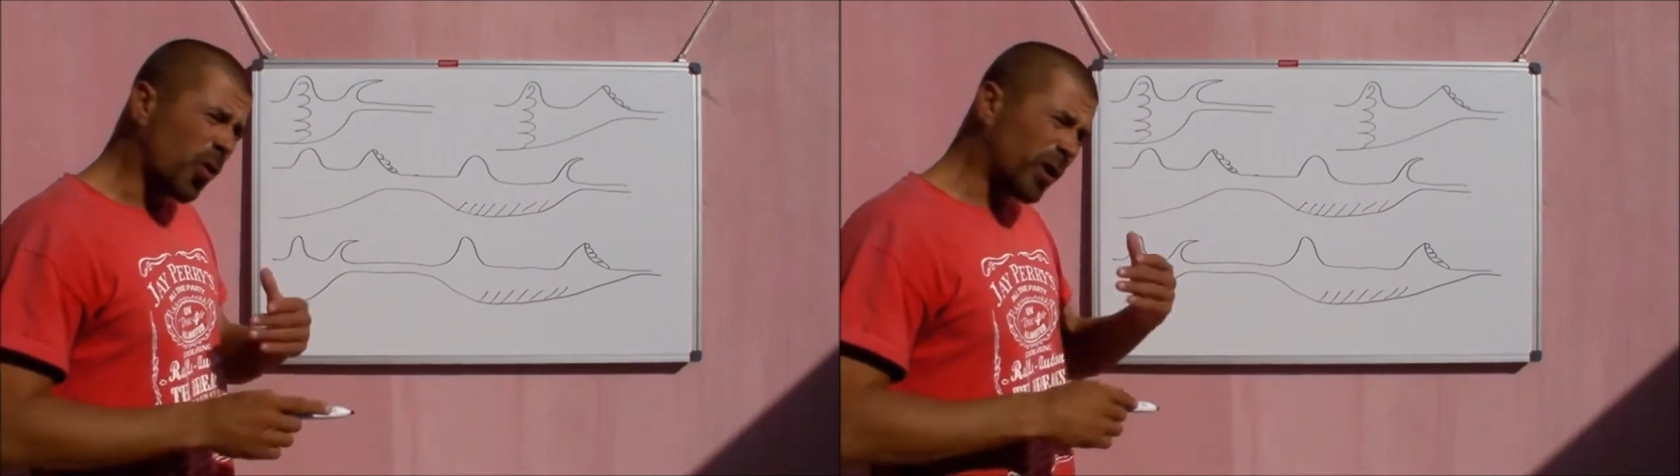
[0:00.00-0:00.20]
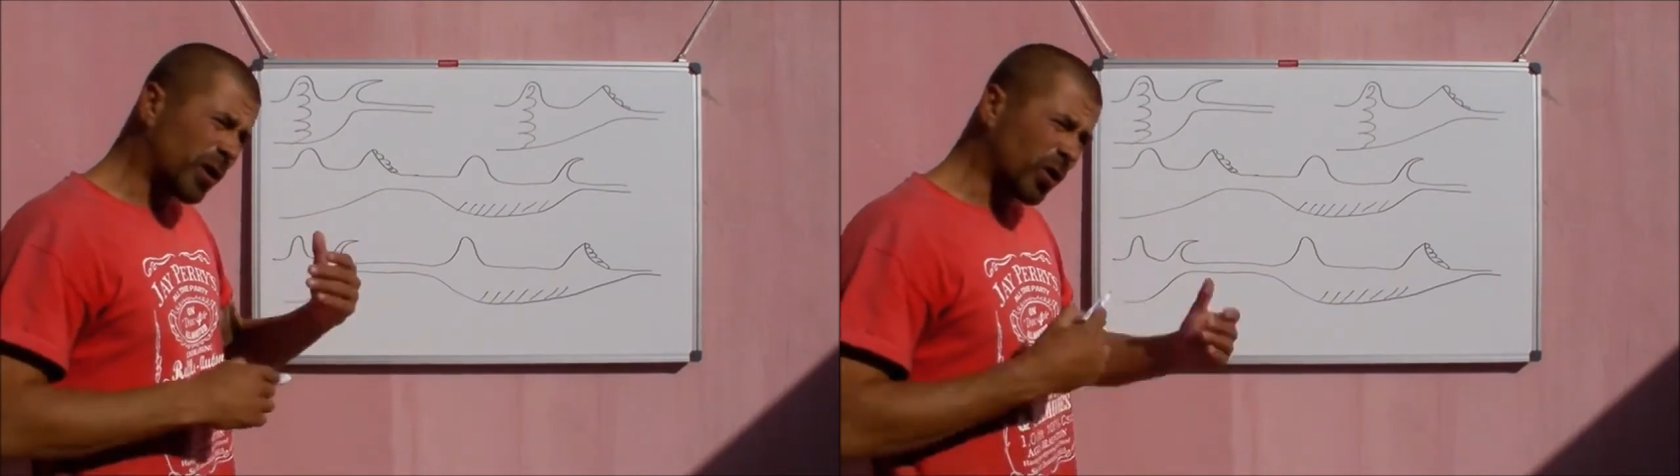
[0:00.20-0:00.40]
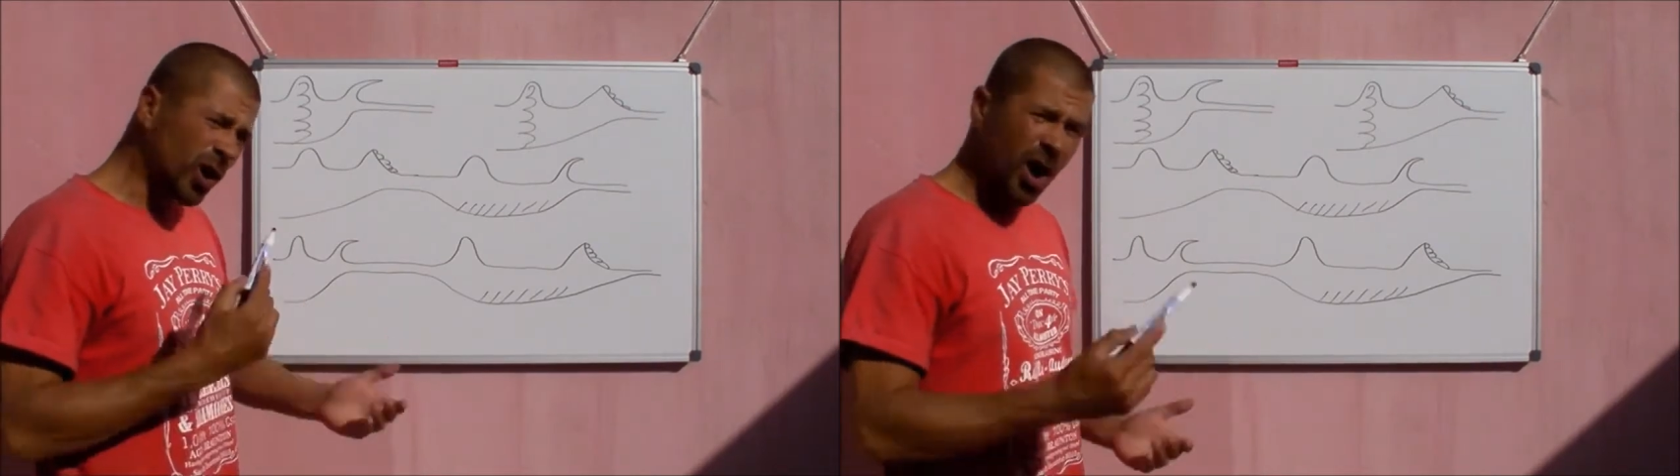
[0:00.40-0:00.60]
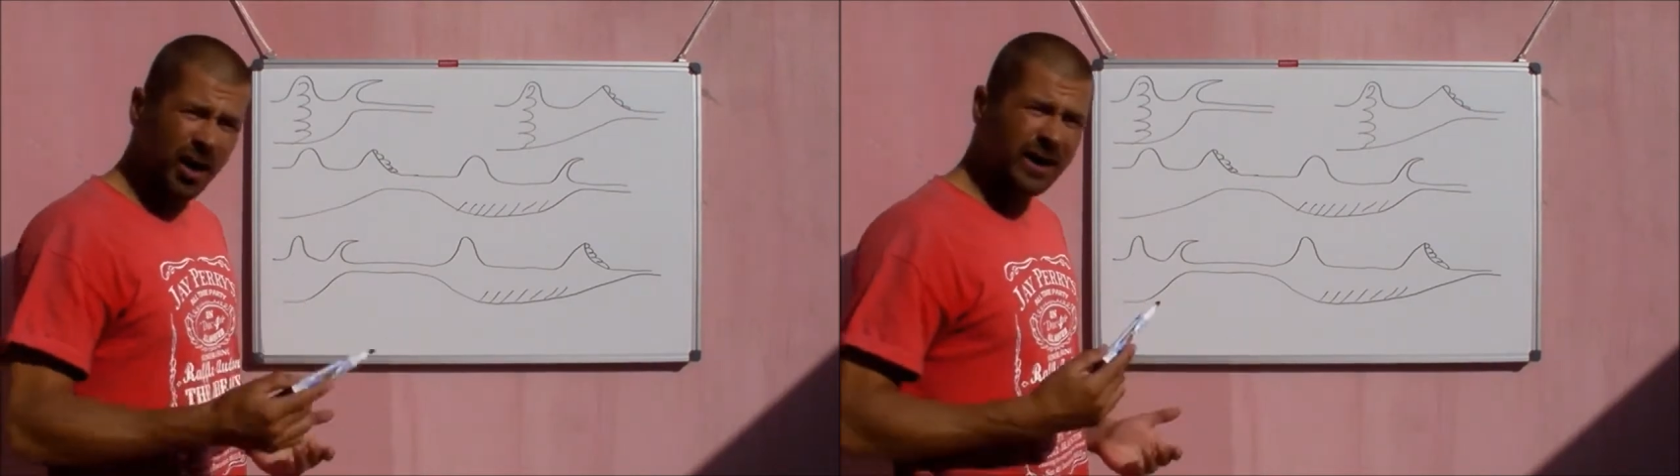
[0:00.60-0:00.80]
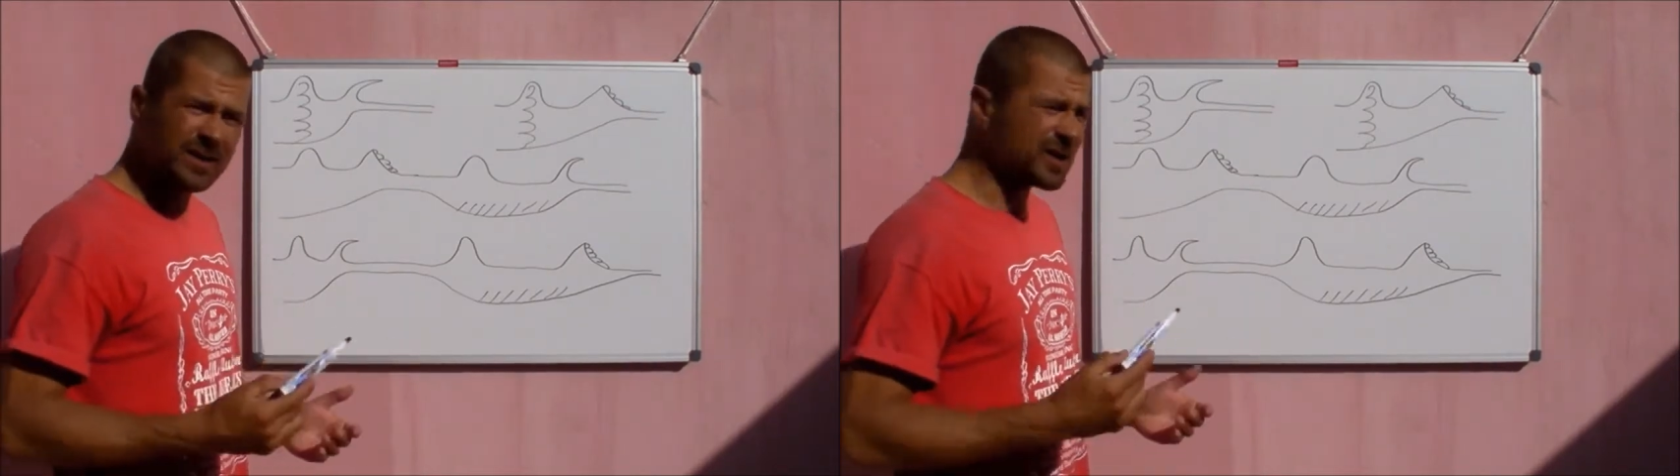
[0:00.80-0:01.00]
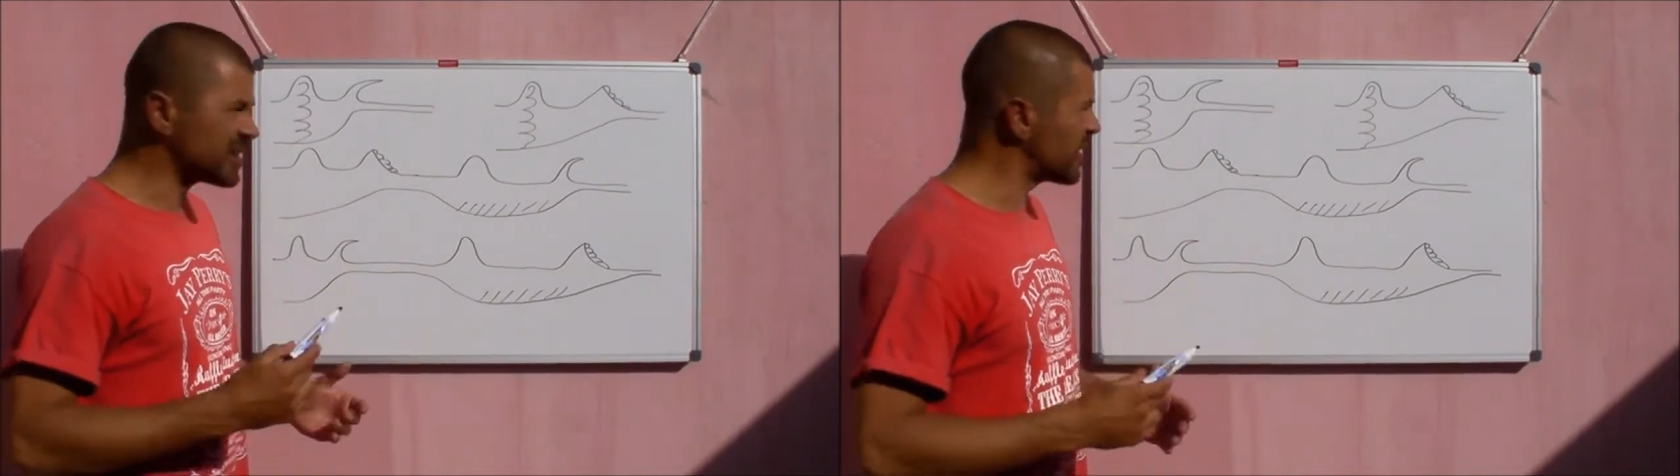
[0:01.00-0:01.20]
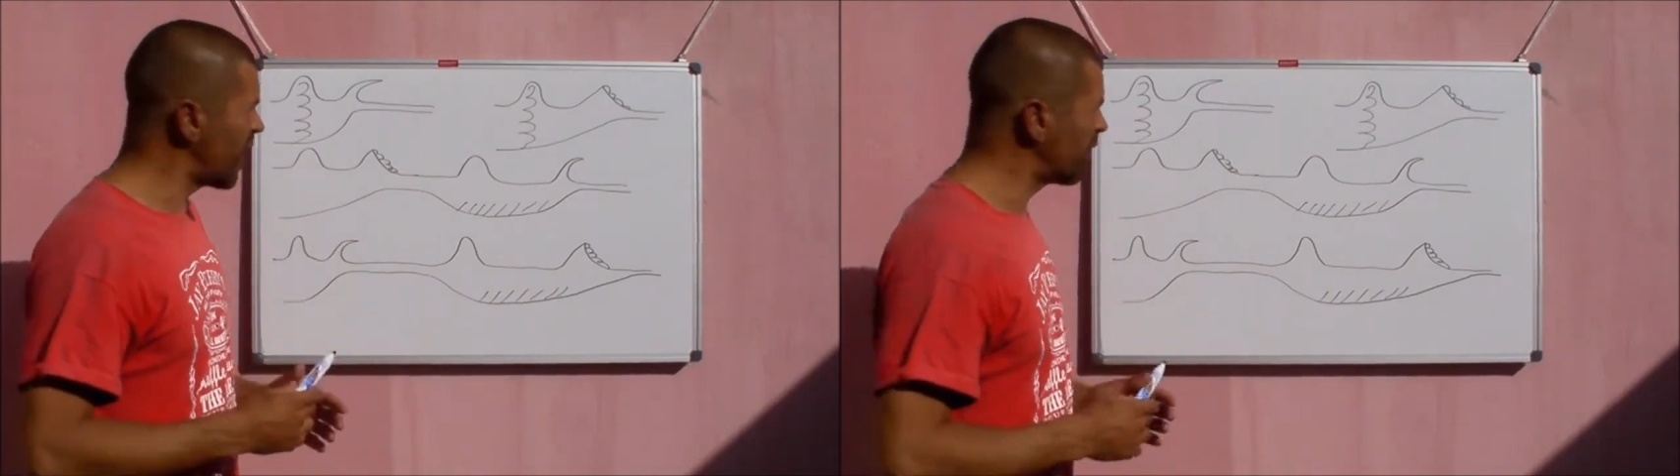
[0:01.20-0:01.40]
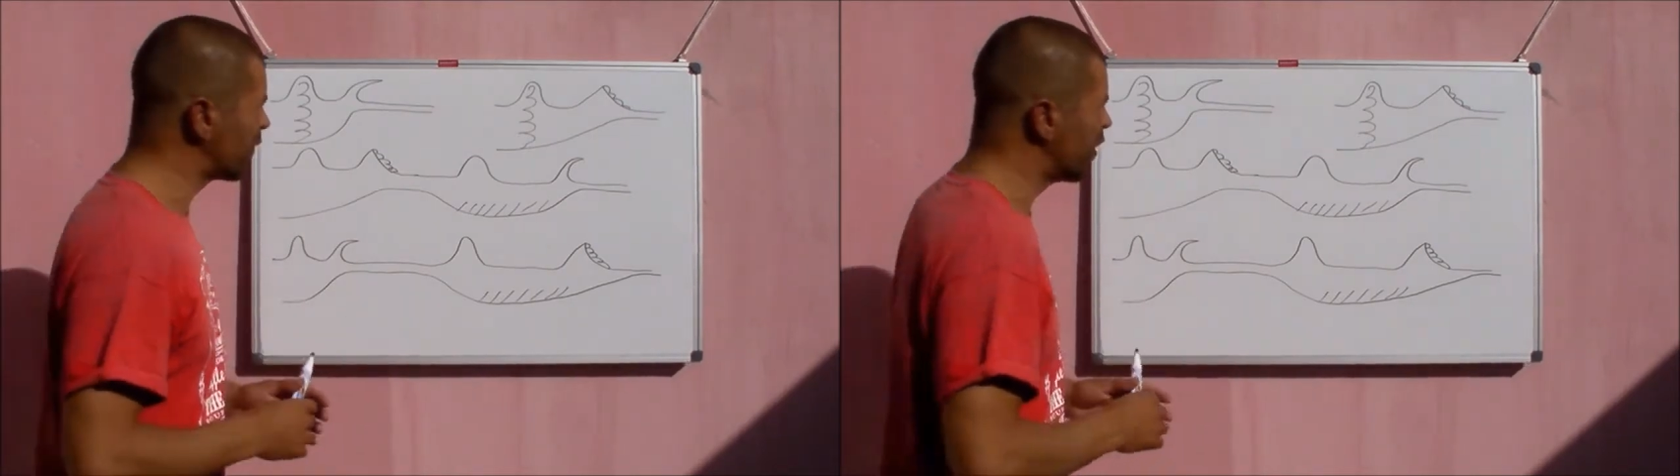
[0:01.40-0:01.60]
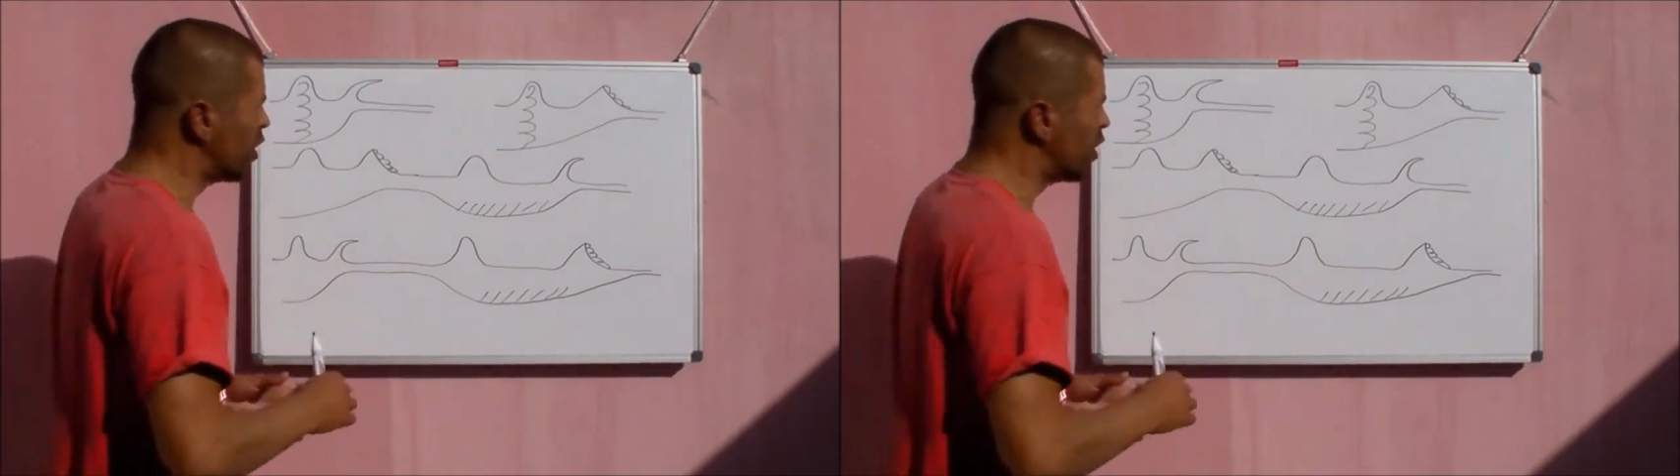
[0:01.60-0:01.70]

when you're learning to surf,